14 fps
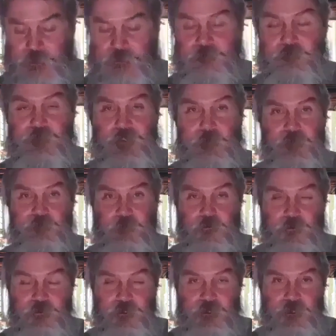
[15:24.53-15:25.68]
uh,
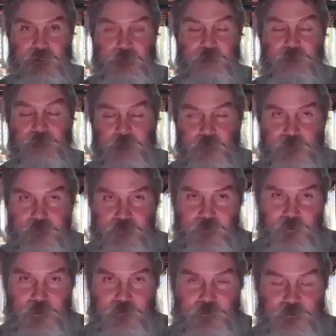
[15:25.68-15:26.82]
Zechariah chapter
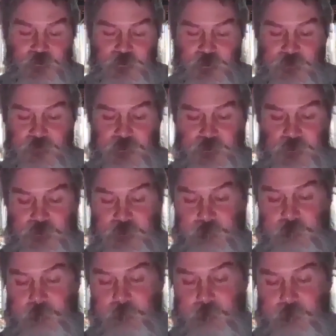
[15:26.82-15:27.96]
14, verses 12
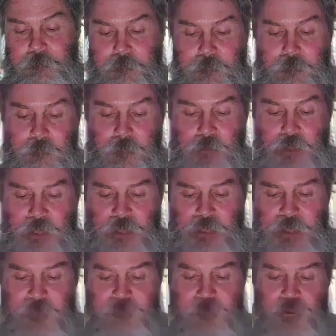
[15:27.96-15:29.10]
through 17.
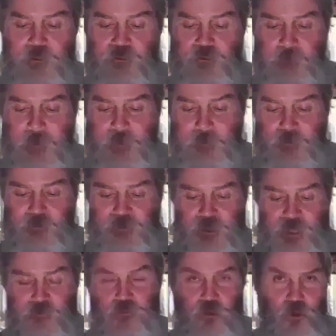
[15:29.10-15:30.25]
And for
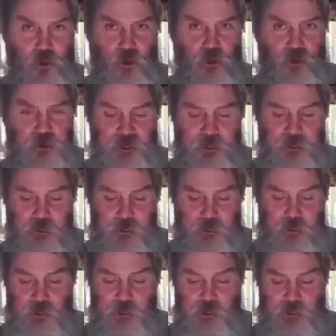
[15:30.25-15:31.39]
those peoples that
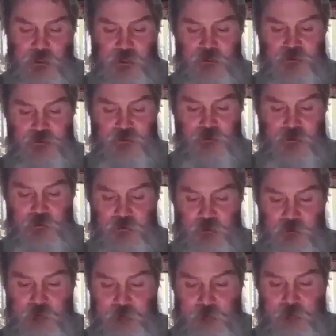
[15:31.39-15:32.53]
warred
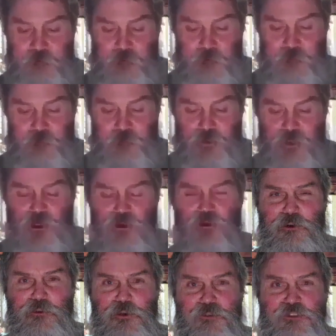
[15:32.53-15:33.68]
against Jerusalem,
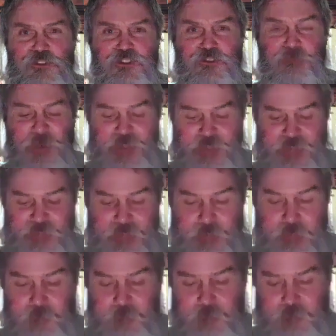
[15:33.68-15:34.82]
the Lord will
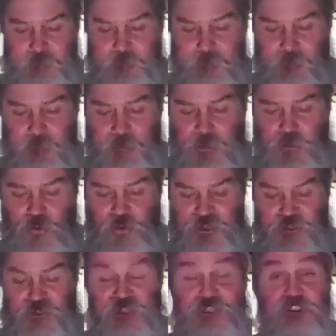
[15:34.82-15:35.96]
smite them.
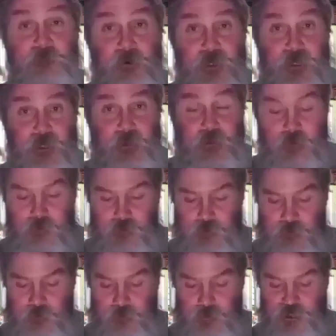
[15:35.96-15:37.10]
With
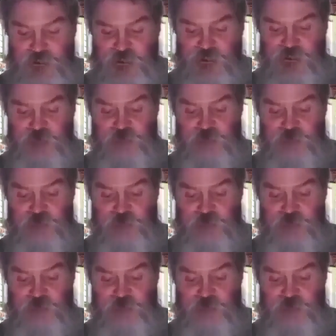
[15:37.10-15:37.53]
this plague,